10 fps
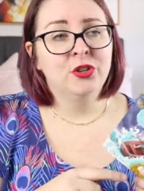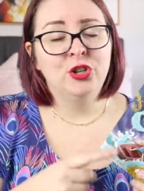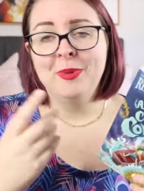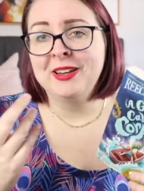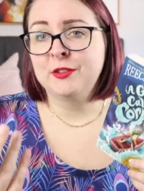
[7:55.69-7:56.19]

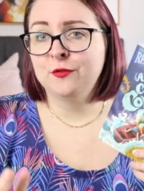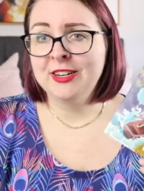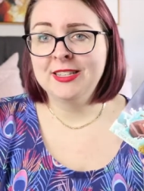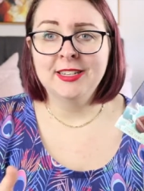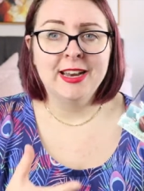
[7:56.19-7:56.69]
she makes
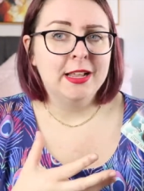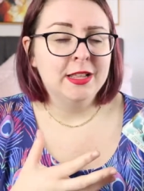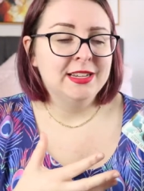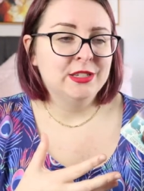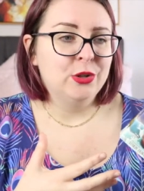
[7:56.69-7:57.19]
friends and
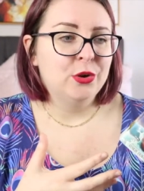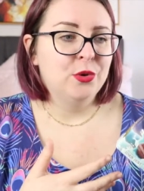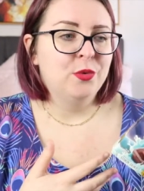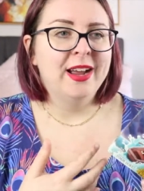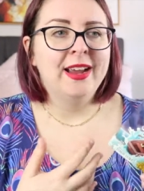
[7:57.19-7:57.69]
allies along
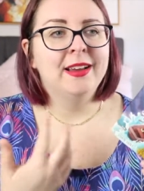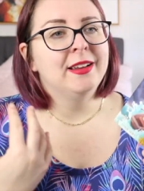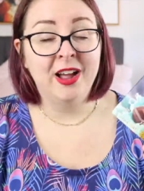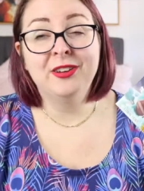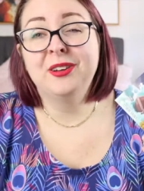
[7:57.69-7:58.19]
the
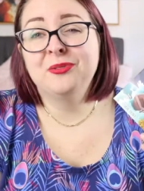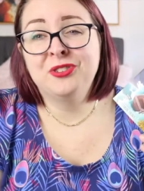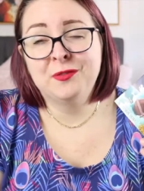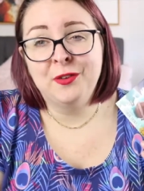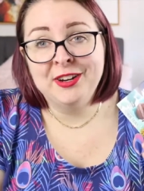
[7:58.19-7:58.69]
way. And I was
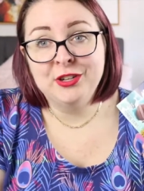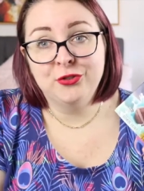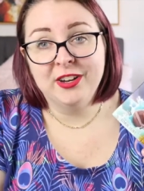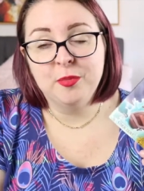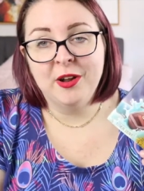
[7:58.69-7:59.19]
just very
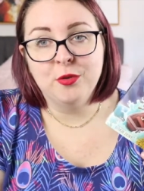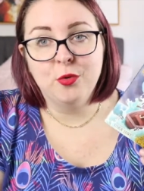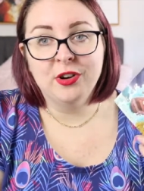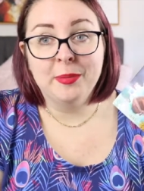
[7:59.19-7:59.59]
intrigued by the world.